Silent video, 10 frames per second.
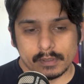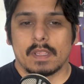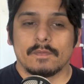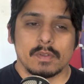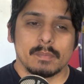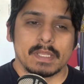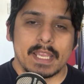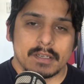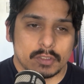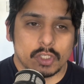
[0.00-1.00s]
If you
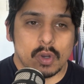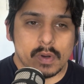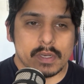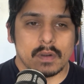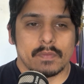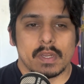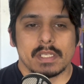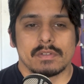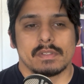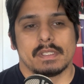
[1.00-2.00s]
plan on going, or if you're
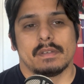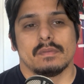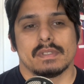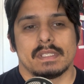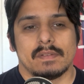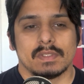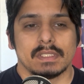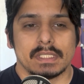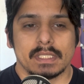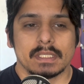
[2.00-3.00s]
interested in receiving the
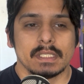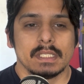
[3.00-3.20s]
link,